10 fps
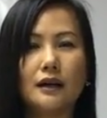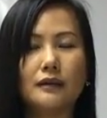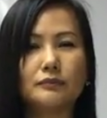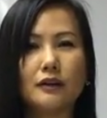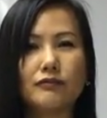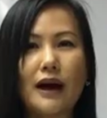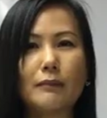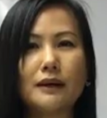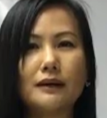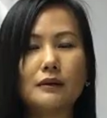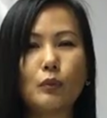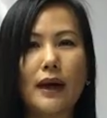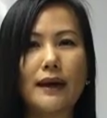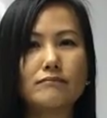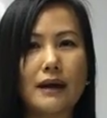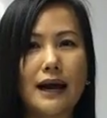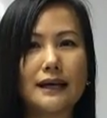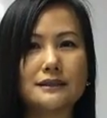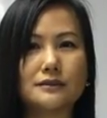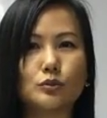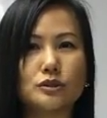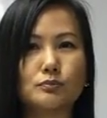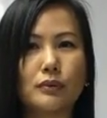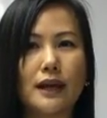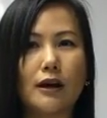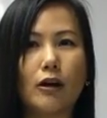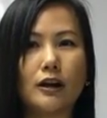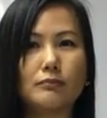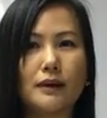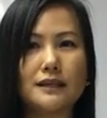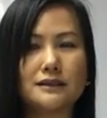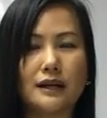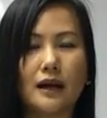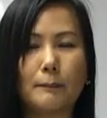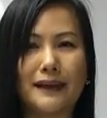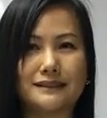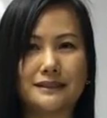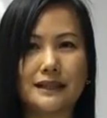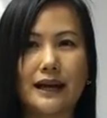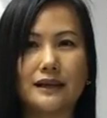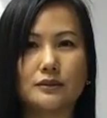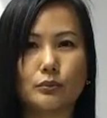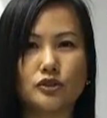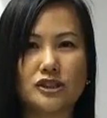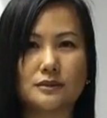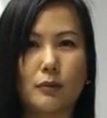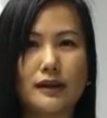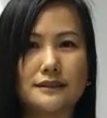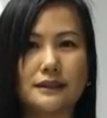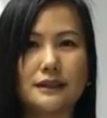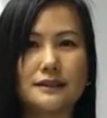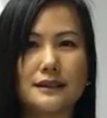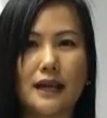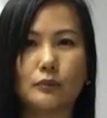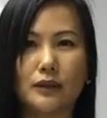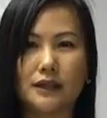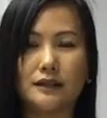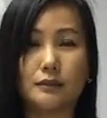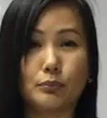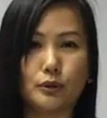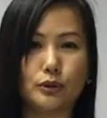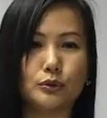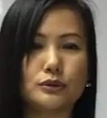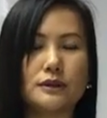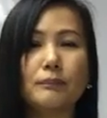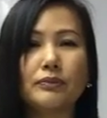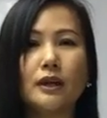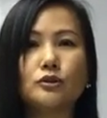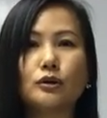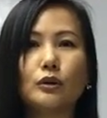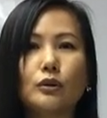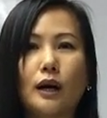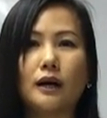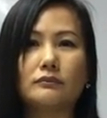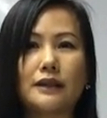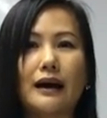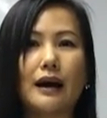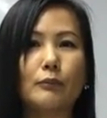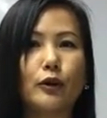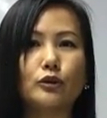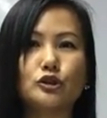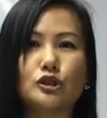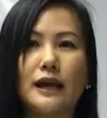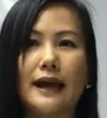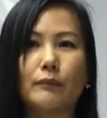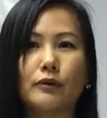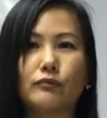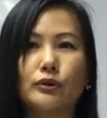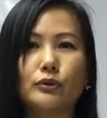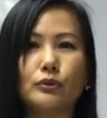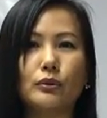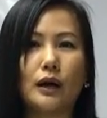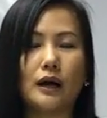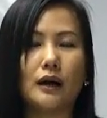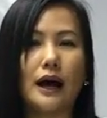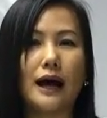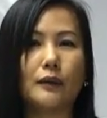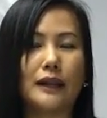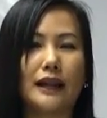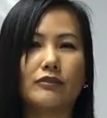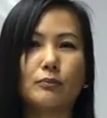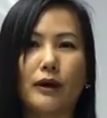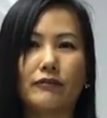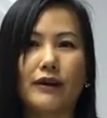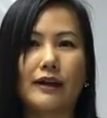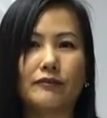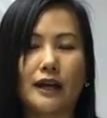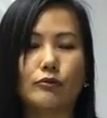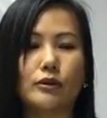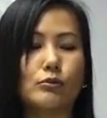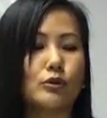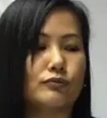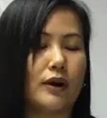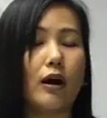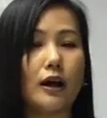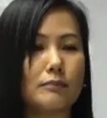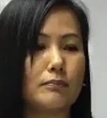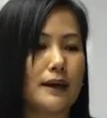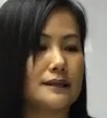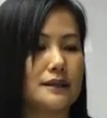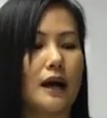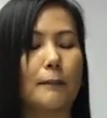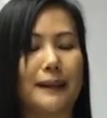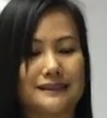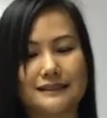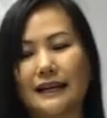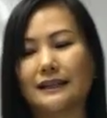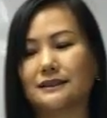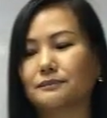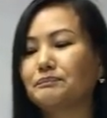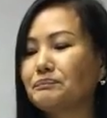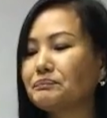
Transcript: The farmer wear masks to spray oil-based pesticide which is poisonous and we eat the produce. So now I'm going to share with you how 11.5 can remove oil-based pesticides.